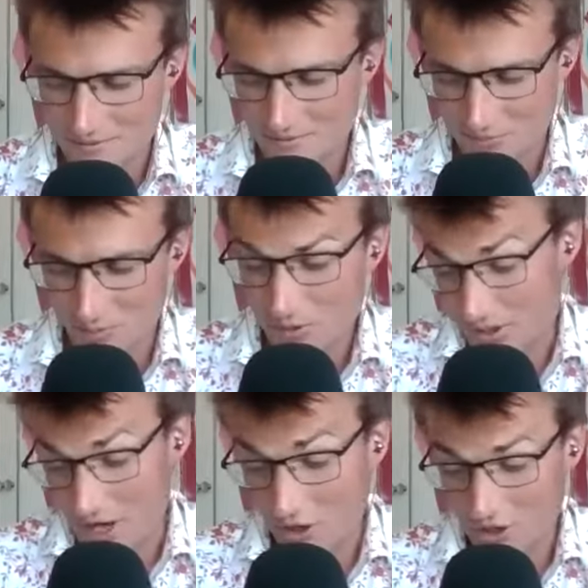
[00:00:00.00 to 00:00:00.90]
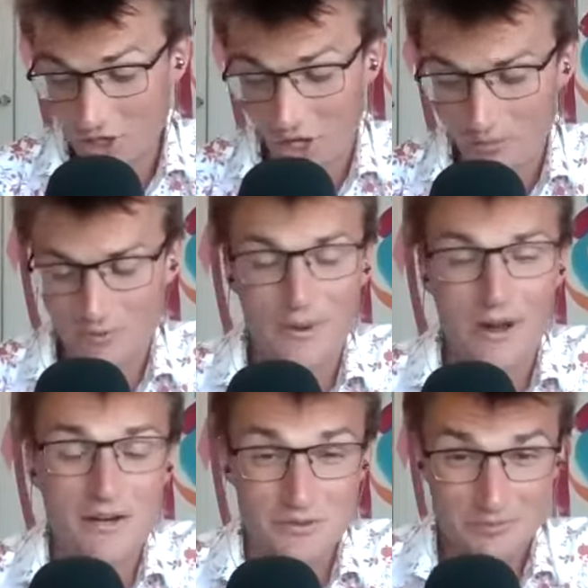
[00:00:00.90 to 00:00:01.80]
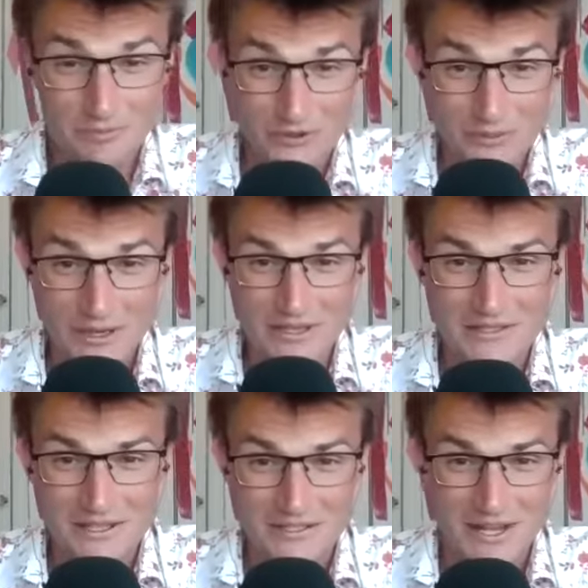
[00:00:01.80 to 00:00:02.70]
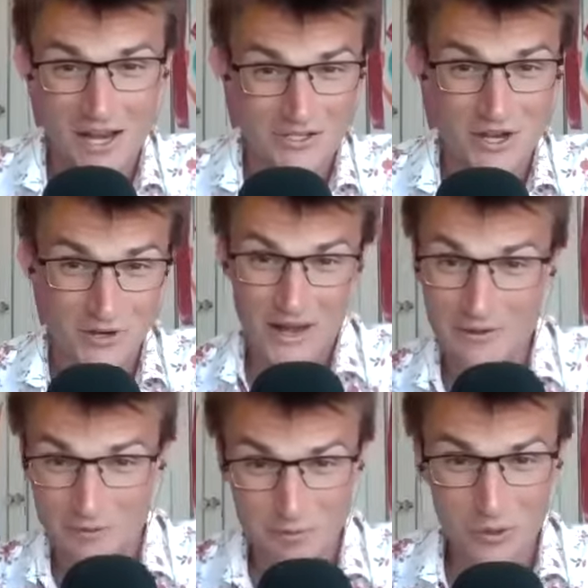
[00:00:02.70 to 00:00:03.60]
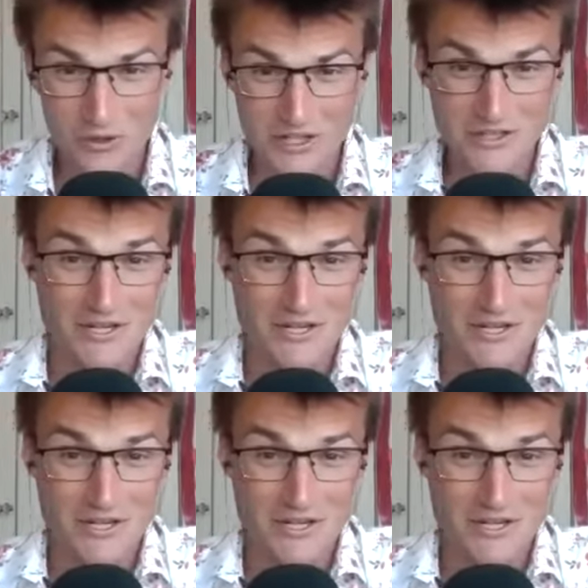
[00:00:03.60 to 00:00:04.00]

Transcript: we're pretty unencumbered by responsibilities. I don't have a mortgage.